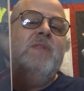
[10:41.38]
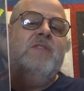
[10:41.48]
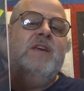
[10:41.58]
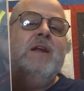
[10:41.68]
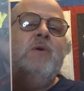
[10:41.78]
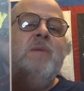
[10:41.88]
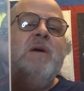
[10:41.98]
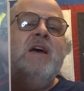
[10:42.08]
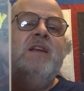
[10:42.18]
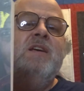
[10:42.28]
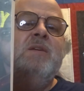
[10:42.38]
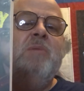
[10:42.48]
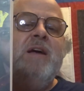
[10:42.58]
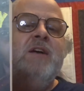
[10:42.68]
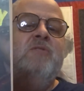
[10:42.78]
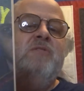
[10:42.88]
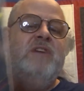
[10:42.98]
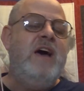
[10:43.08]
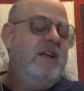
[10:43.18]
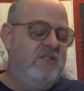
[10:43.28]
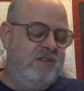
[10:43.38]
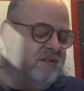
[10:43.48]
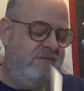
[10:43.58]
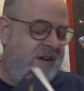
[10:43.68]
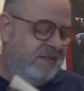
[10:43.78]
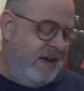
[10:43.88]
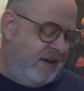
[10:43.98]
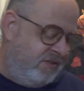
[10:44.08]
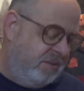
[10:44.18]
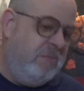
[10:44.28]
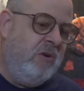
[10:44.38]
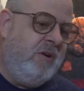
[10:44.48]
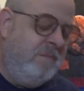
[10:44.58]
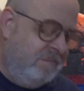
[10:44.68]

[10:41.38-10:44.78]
The Getaway Man by Andrew Vax, fantastic book.